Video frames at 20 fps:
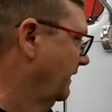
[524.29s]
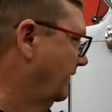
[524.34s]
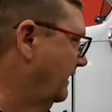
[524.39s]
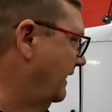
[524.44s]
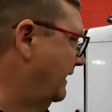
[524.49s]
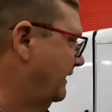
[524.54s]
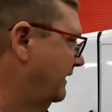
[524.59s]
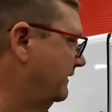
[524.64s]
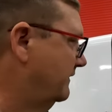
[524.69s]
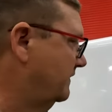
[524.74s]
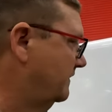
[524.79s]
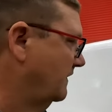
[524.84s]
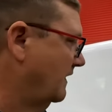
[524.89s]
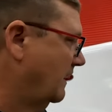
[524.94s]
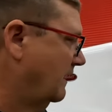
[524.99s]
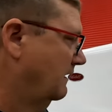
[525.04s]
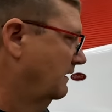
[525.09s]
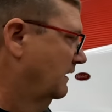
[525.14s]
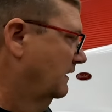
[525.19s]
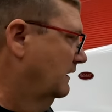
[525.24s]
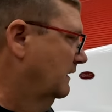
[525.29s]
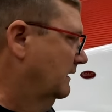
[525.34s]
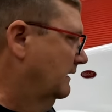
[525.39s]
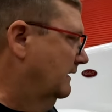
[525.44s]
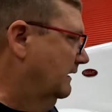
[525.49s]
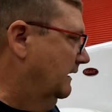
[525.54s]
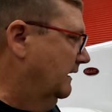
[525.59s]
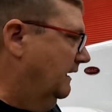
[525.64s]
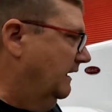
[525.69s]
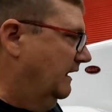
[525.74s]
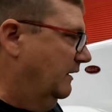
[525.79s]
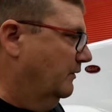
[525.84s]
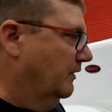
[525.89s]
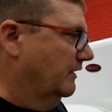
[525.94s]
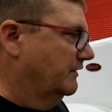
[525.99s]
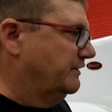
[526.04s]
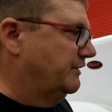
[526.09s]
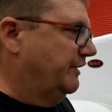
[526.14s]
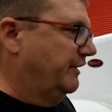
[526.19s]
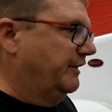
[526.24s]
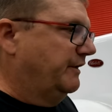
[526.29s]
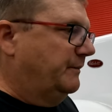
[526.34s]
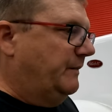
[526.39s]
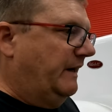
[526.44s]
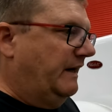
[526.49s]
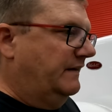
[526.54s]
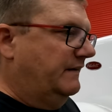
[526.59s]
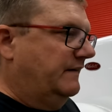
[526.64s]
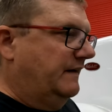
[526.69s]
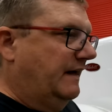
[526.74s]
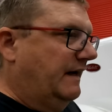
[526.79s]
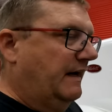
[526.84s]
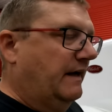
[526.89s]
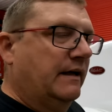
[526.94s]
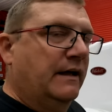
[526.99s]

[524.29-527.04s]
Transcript: it's it works good. But